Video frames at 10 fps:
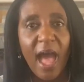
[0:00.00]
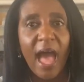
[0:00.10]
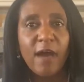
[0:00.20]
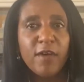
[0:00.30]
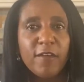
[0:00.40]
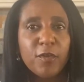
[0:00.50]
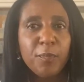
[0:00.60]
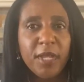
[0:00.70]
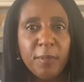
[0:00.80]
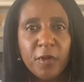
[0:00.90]
However,
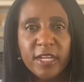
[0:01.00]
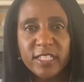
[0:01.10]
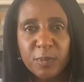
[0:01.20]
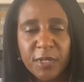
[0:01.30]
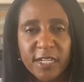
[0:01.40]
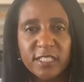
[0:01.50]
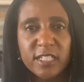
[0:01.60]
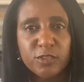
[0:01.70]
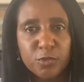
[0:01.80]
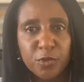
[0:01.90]
people
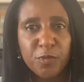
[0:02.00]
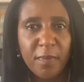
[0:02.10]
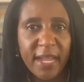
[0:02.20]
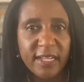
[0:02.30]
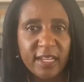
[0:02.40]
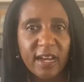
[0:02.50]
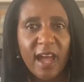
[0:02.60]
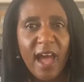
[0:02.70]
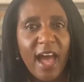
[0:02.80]
experiencing true mania